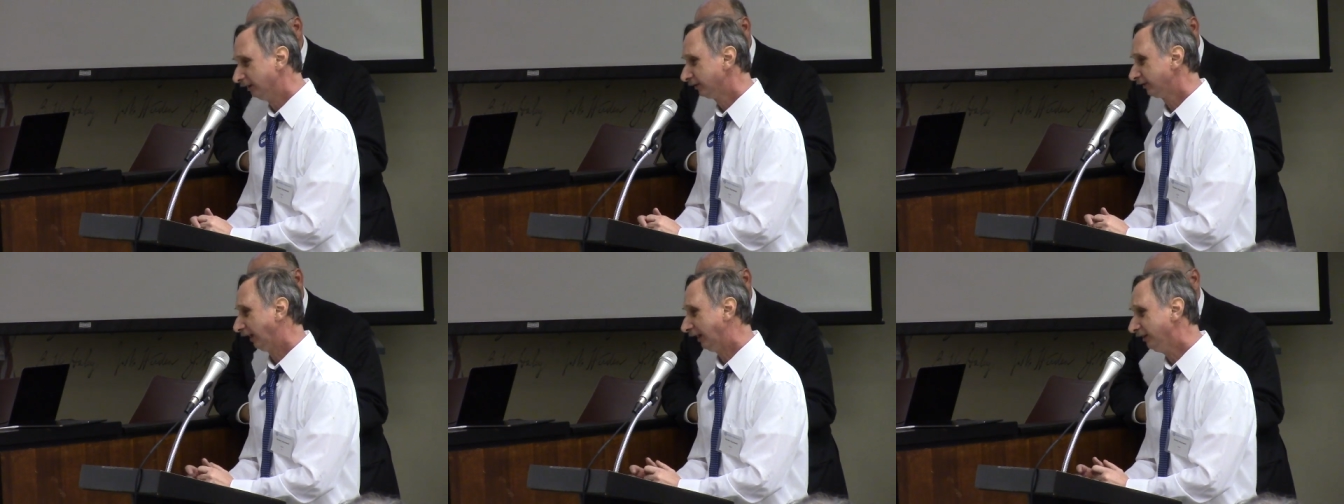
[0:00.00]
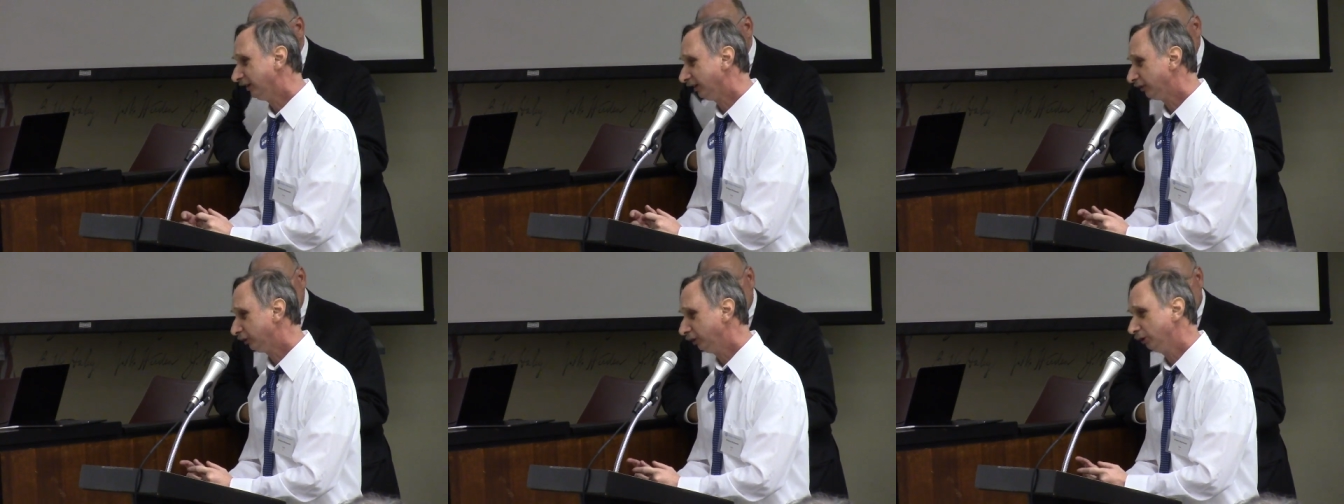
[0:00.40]
Send
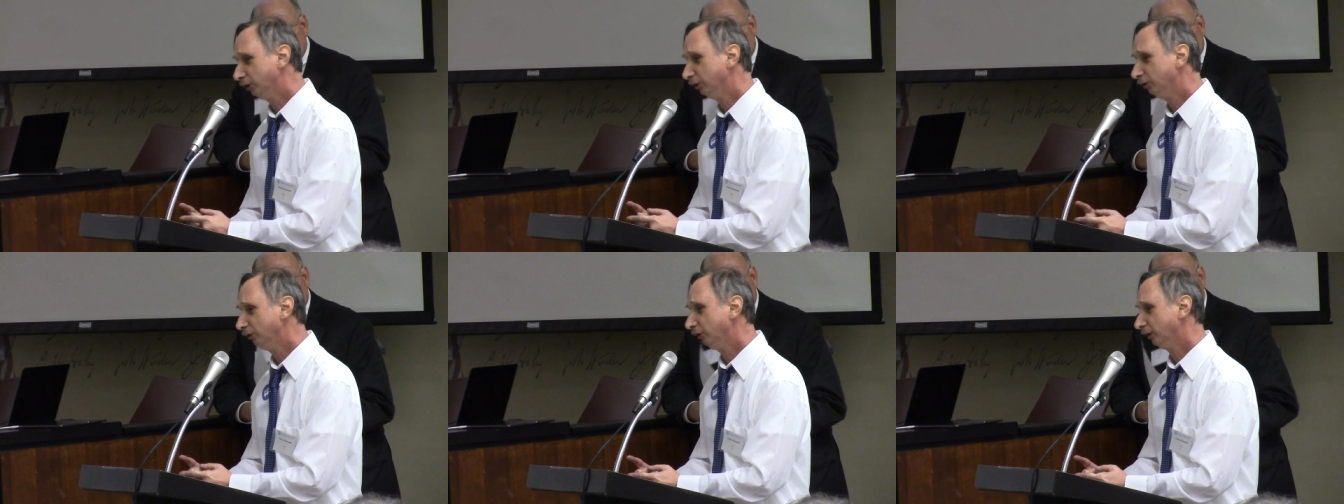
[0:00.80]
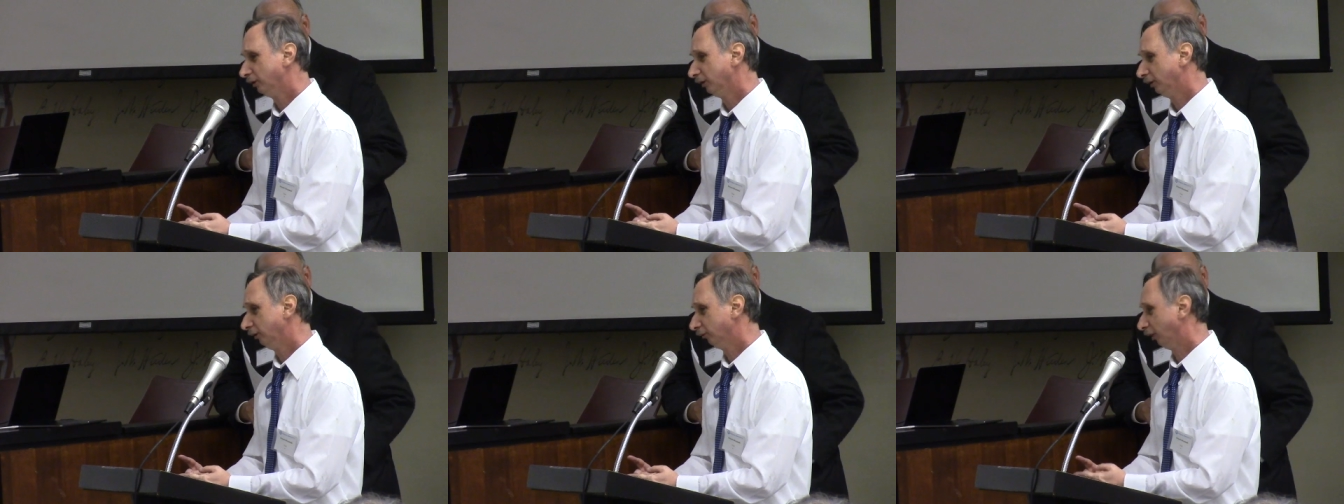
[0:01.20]
it to
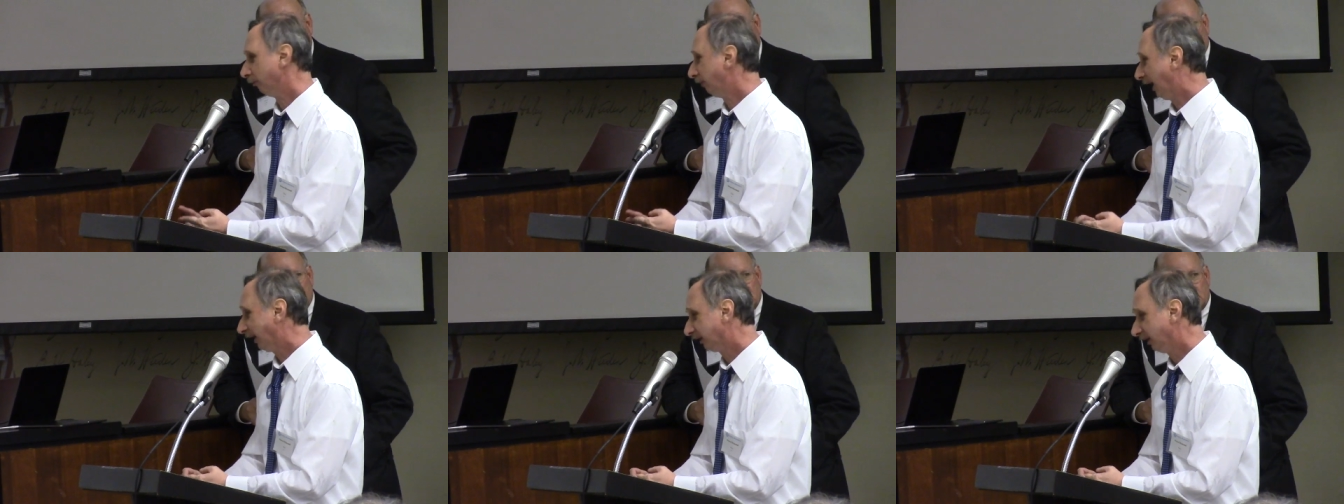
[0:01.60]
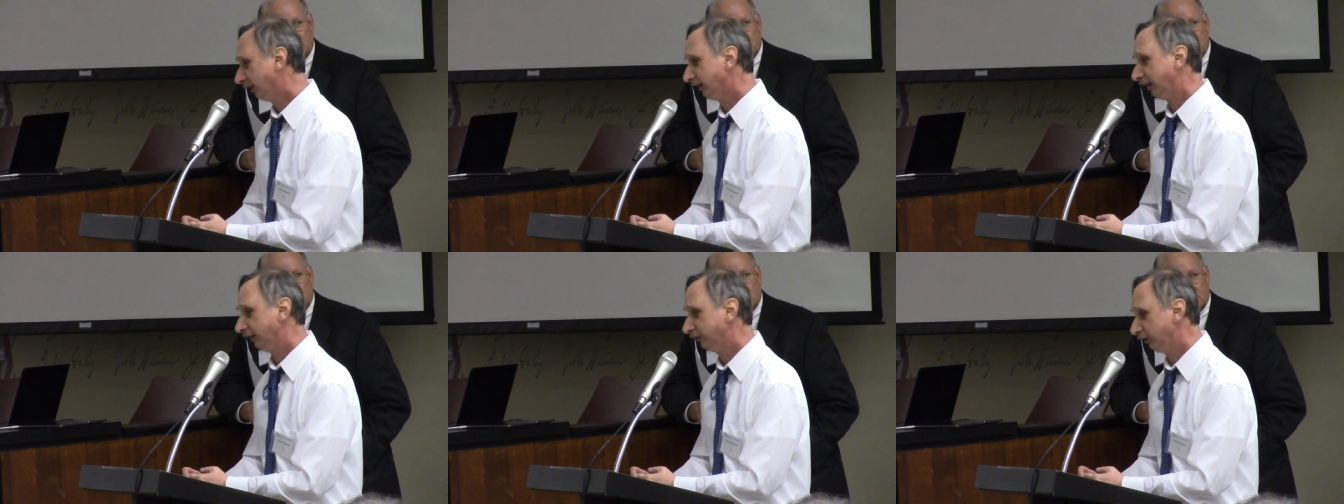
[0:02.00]

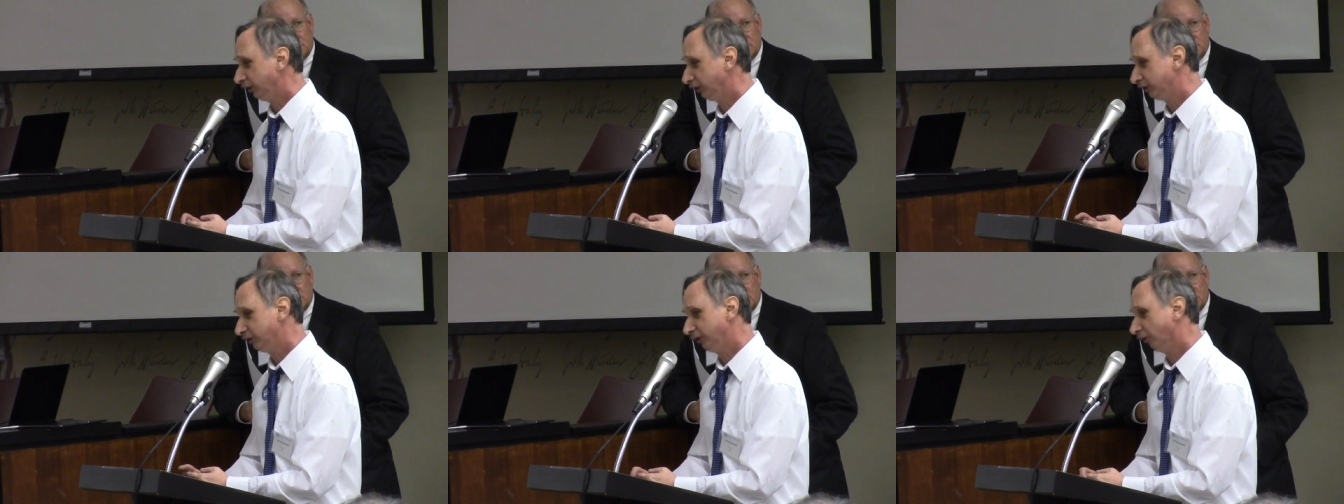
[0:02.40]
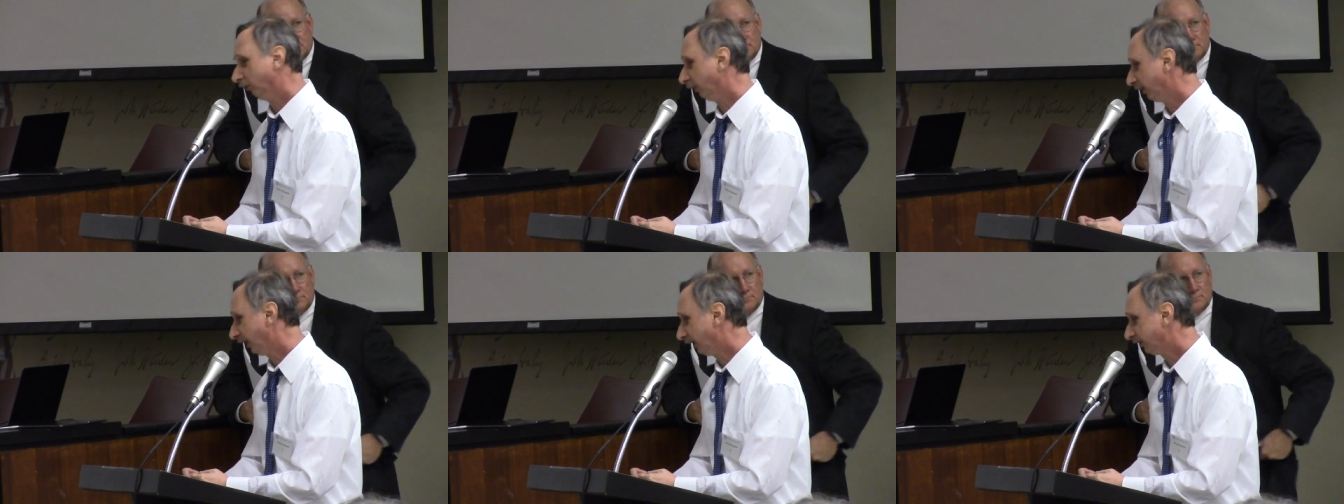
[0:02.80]
Rebecca, if she is
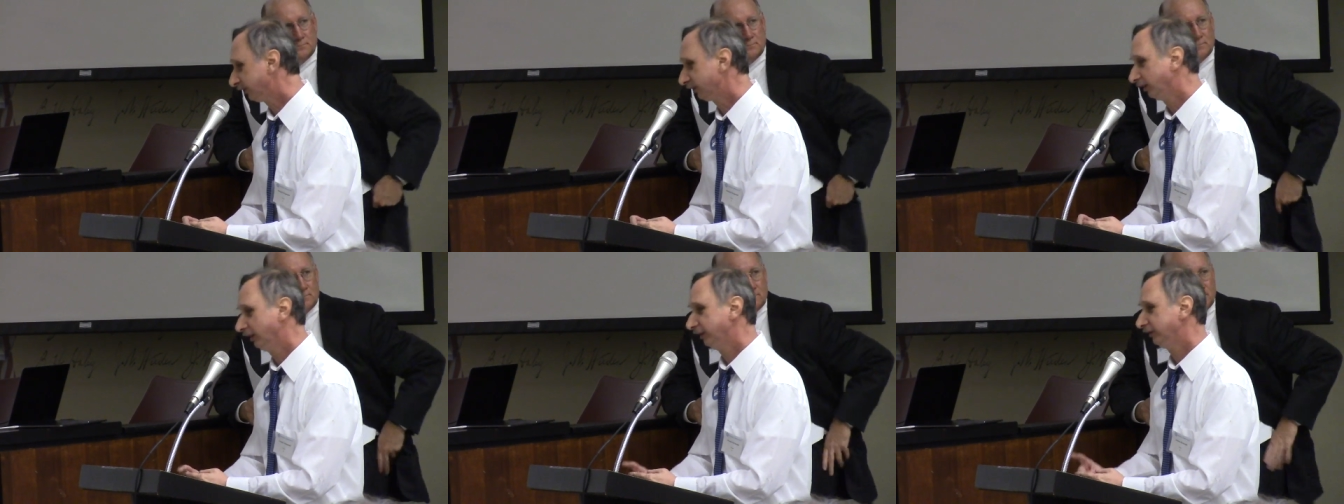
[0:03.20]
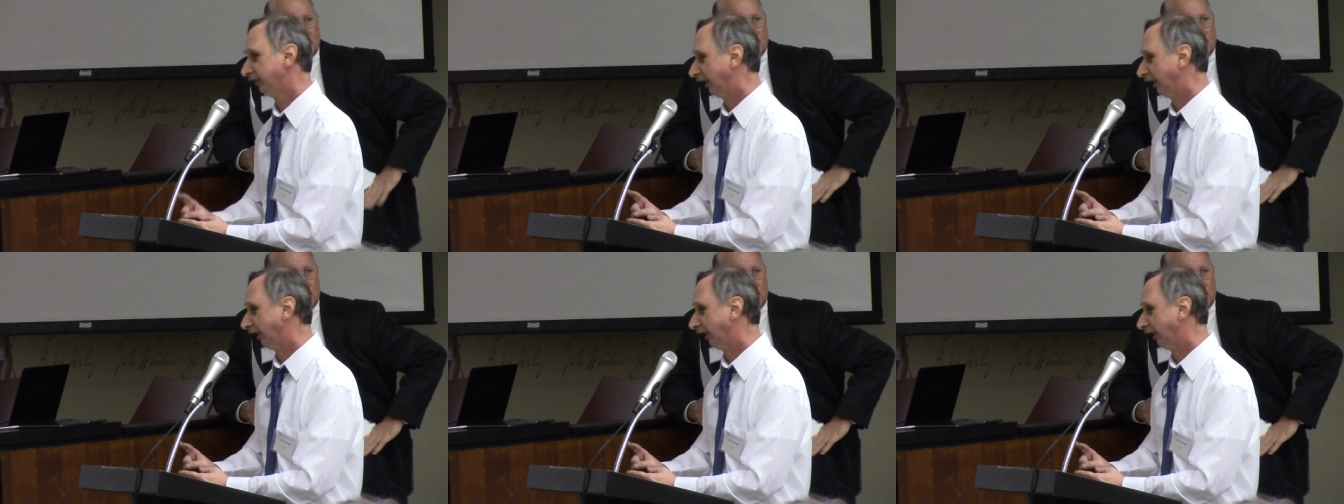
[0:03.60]
still with us.